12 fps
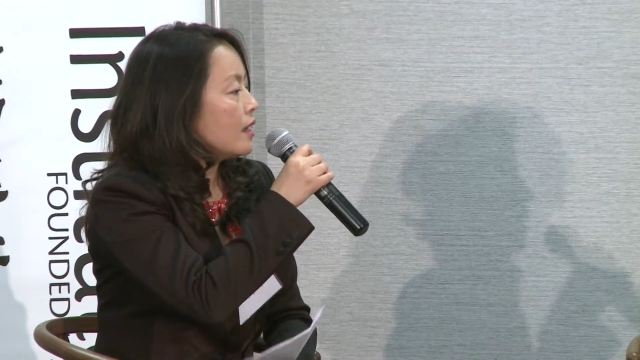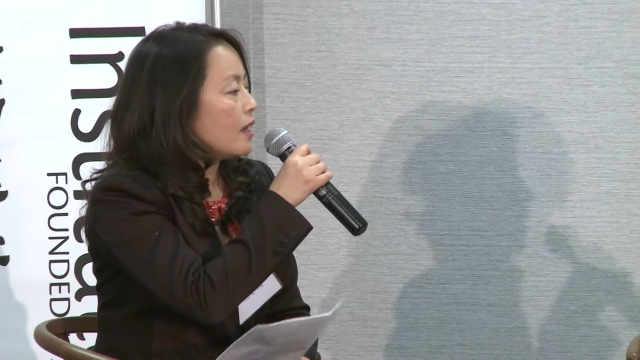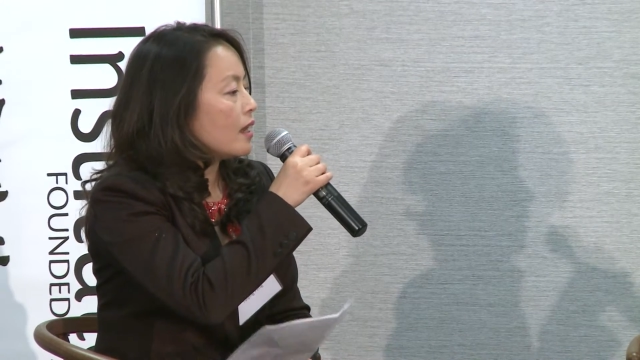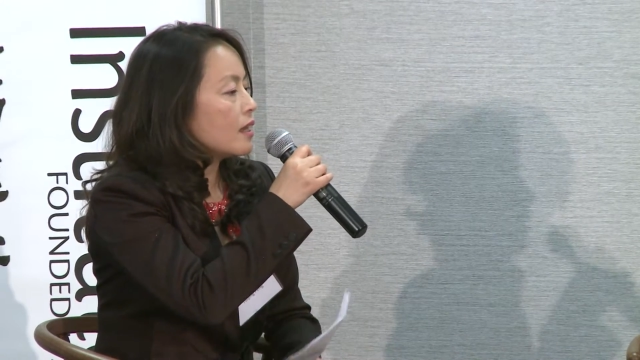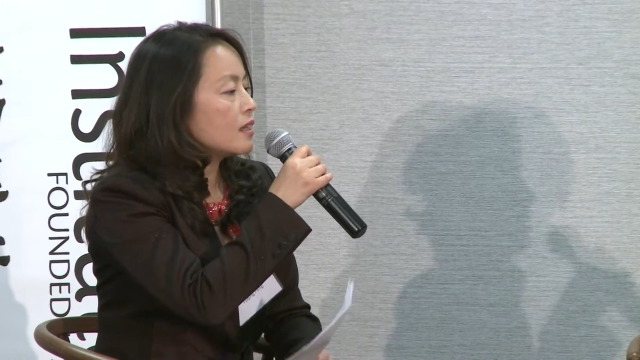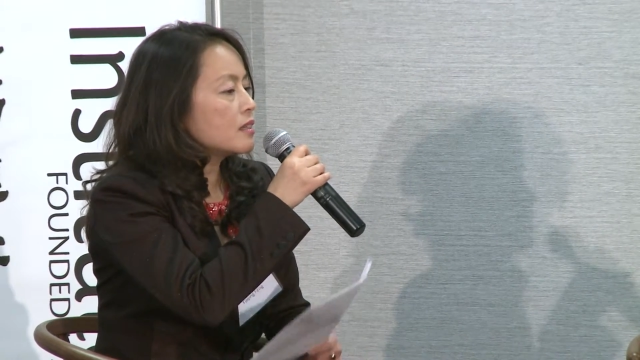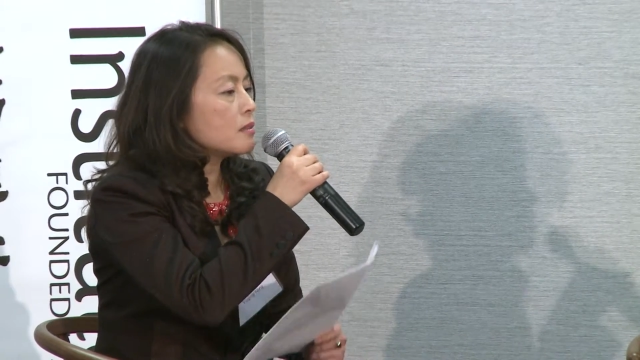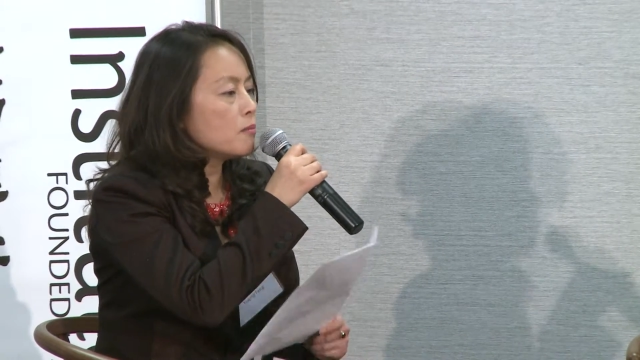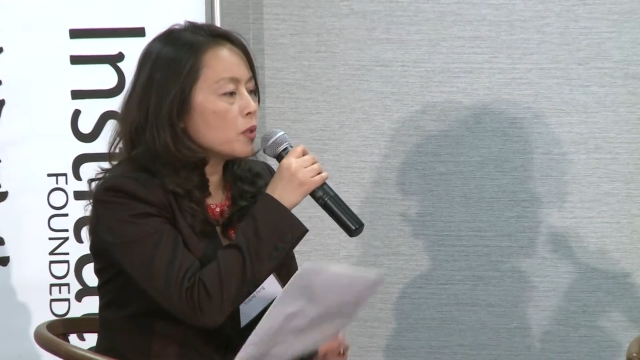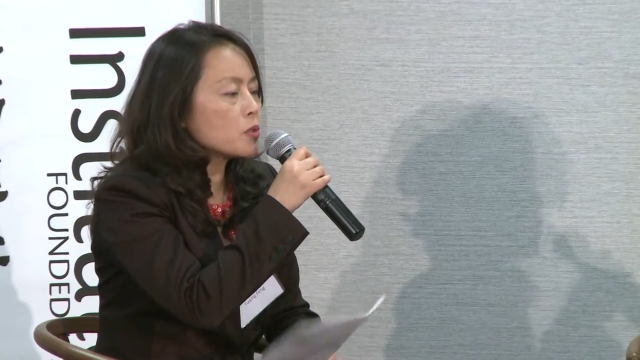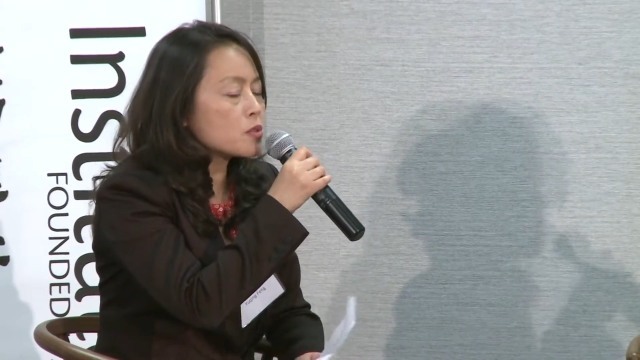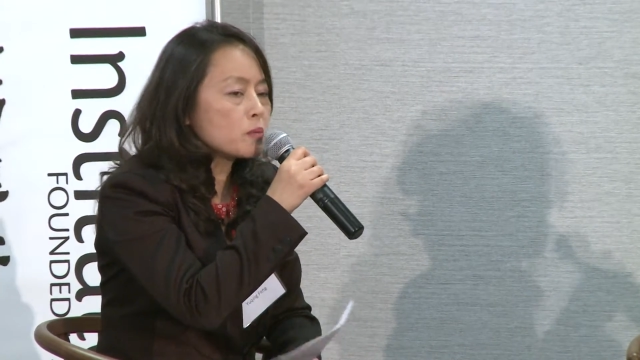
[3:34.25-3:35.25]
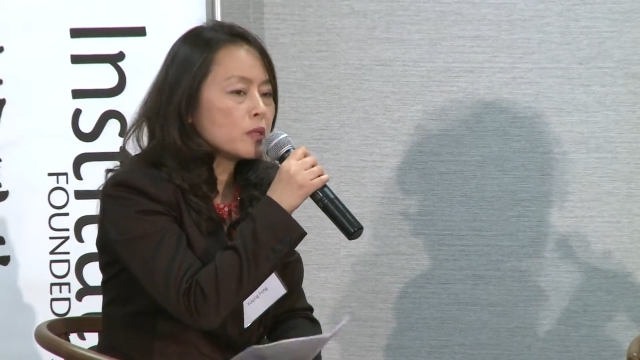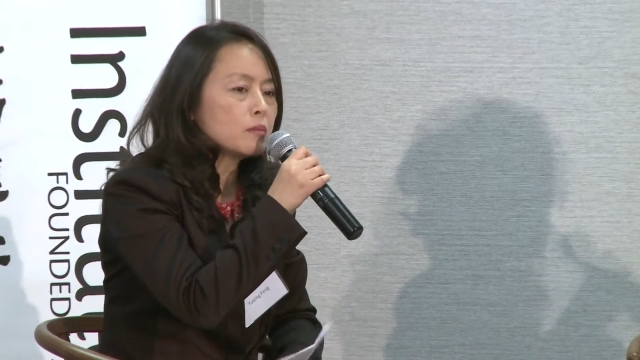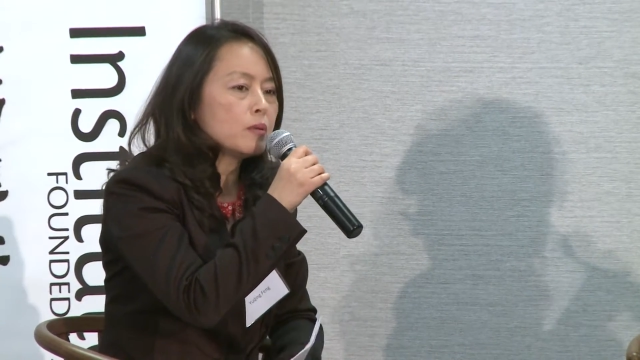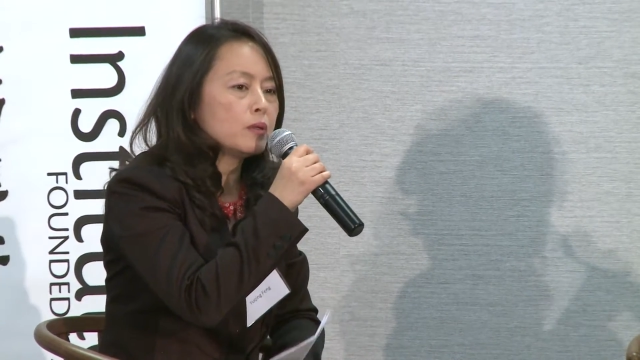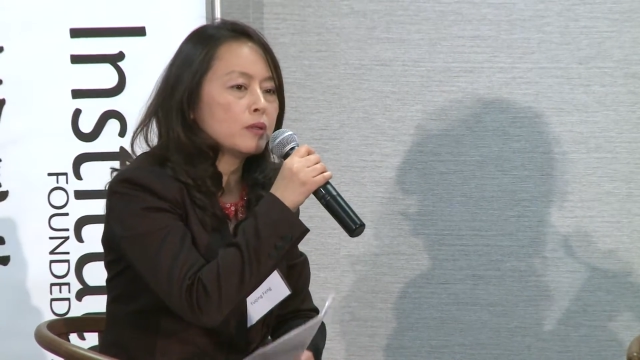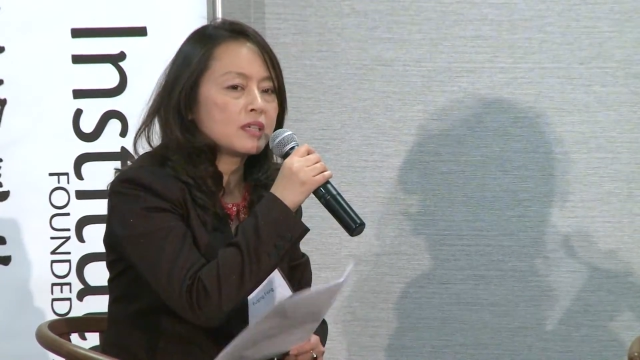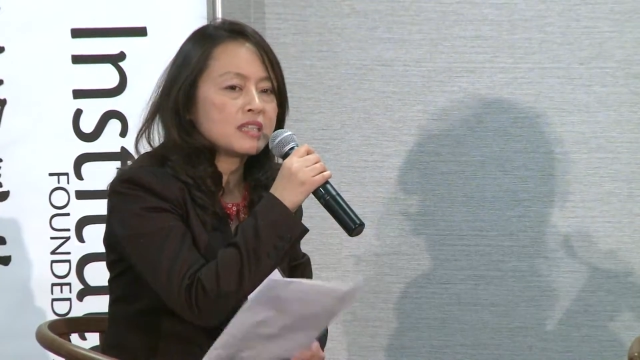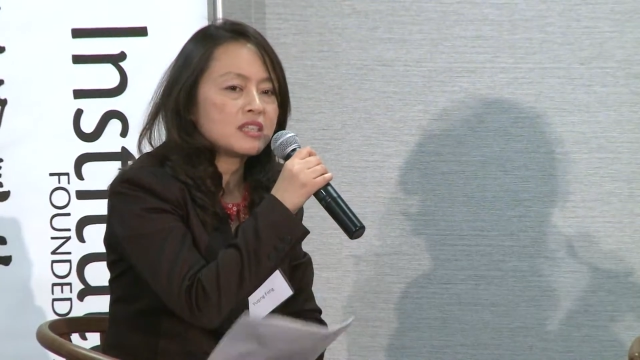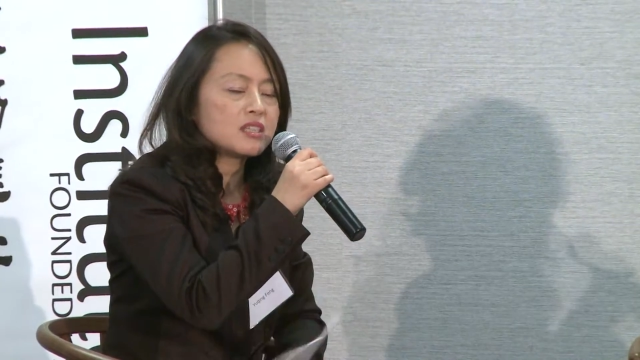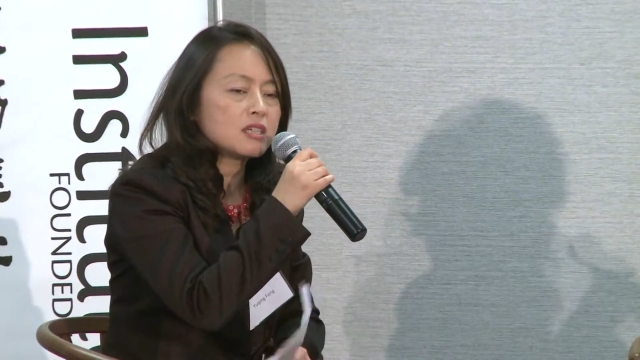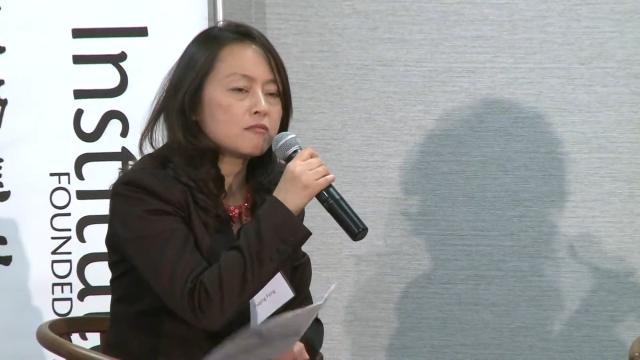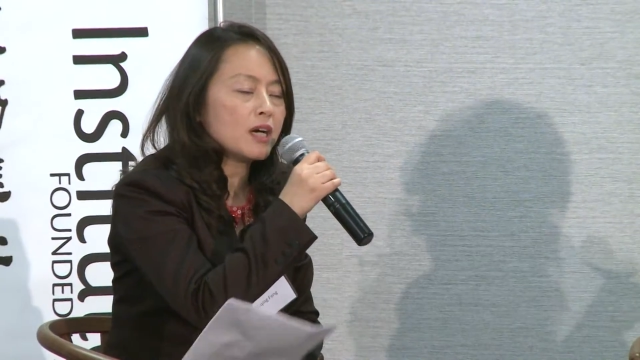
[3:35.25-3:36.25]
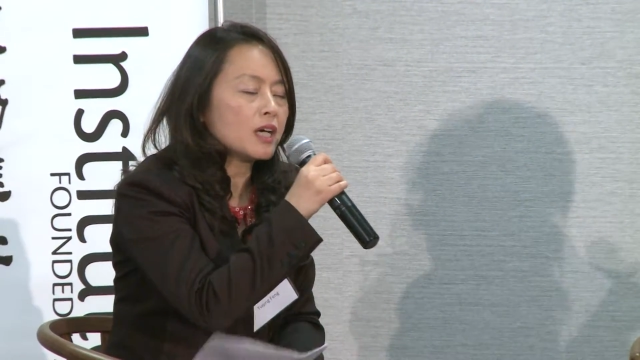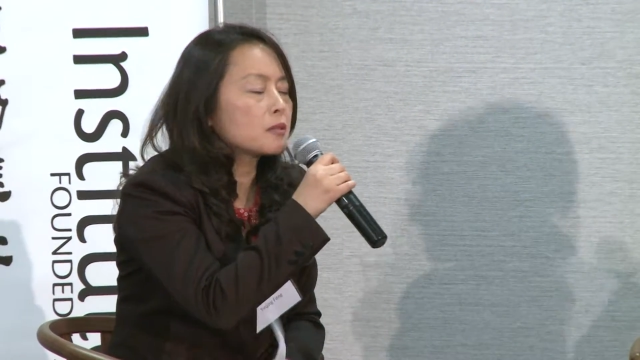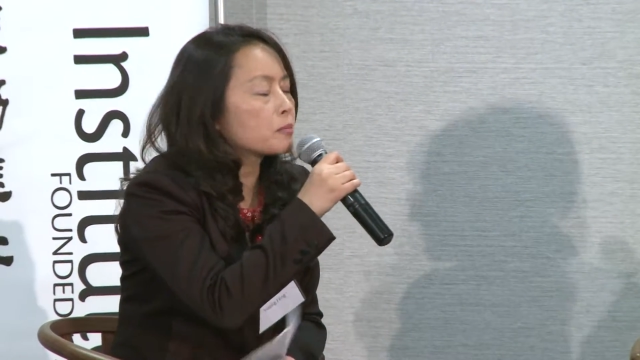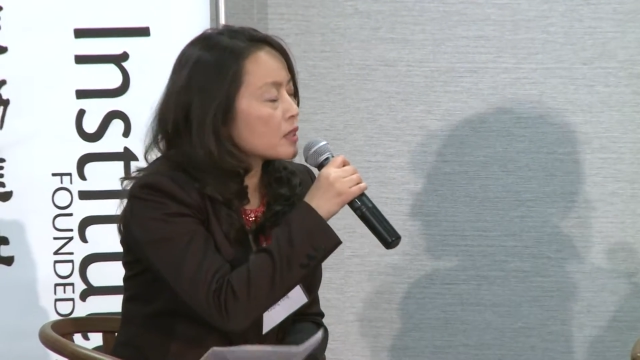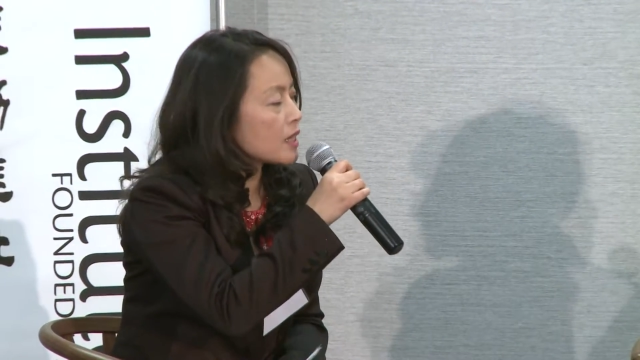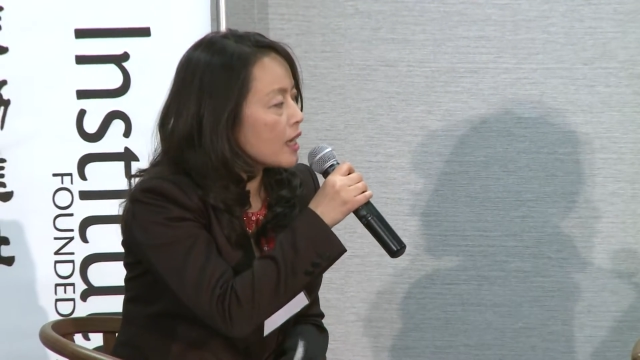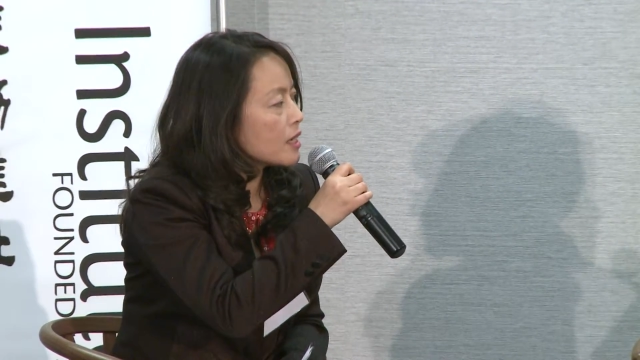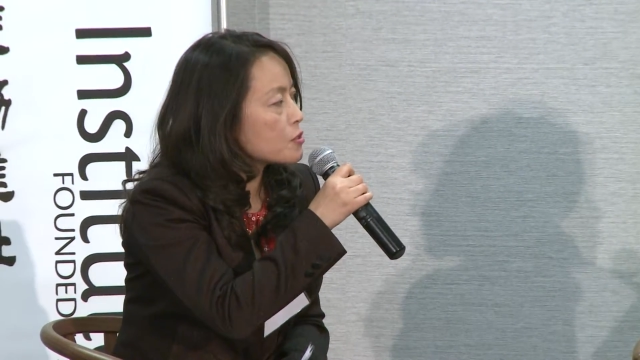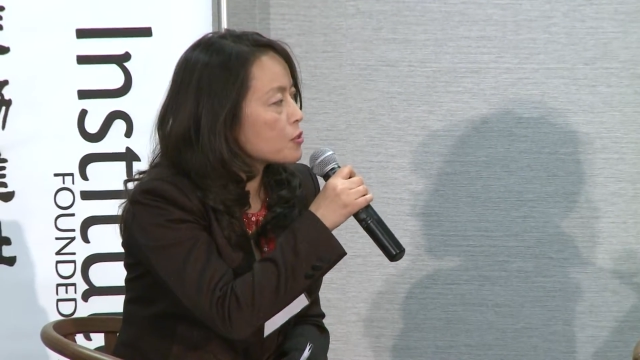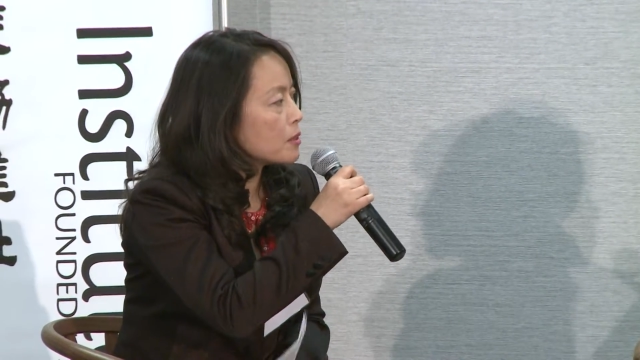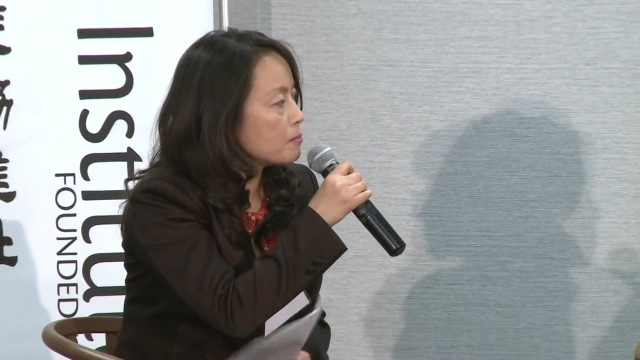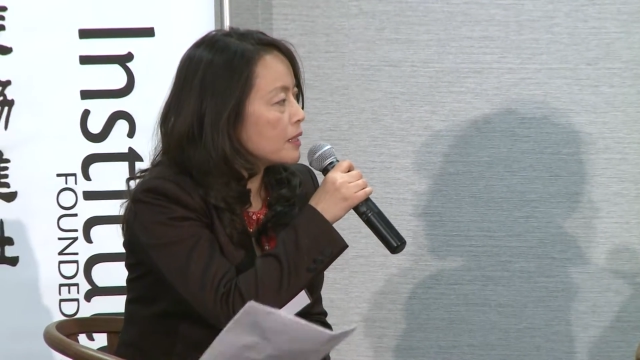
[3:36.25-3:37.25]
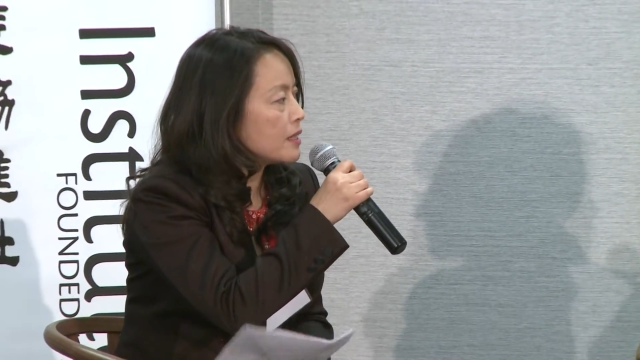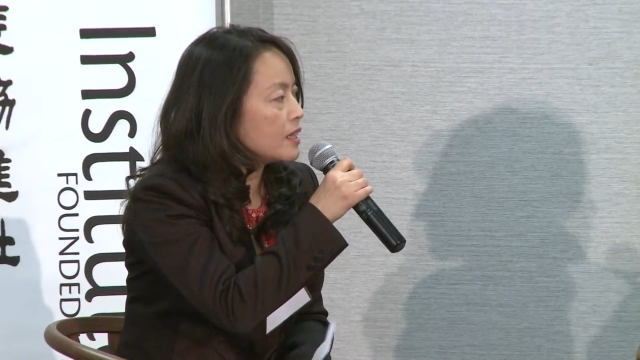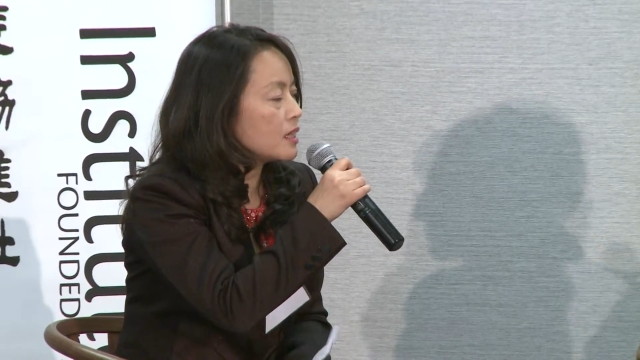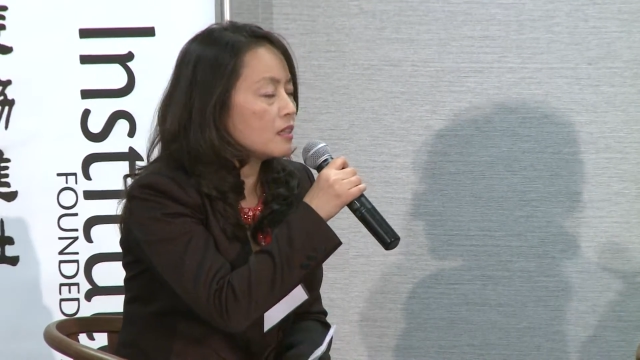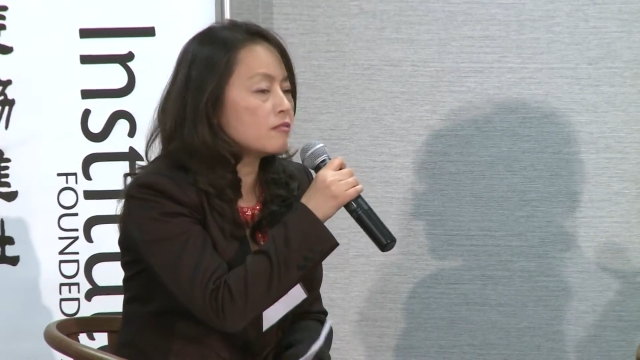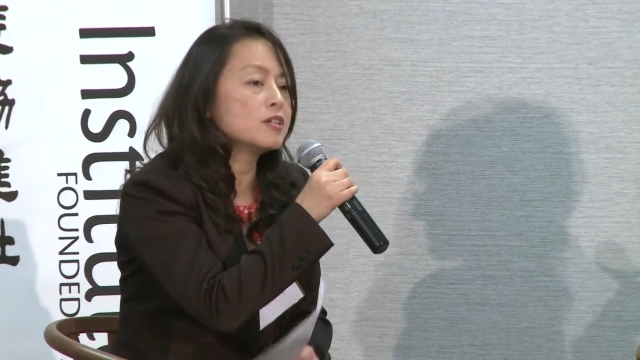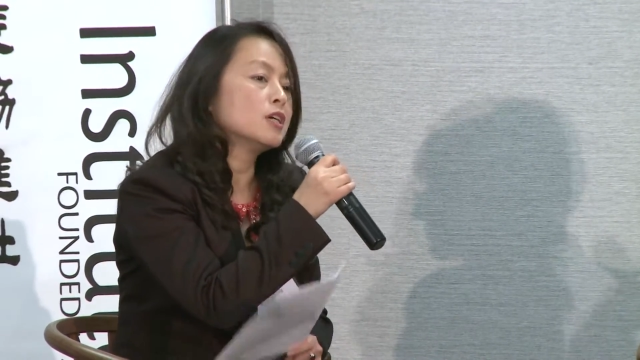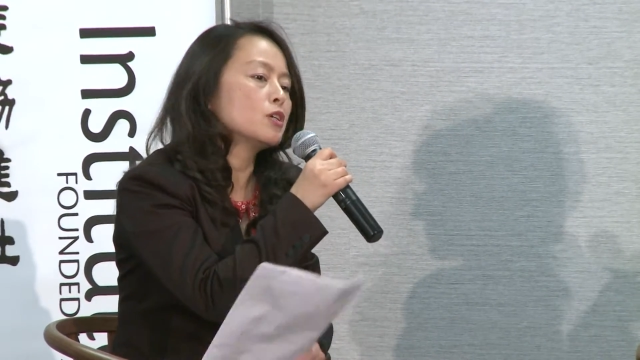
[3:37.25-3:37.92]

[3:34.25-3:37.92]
And most people in the developed country believe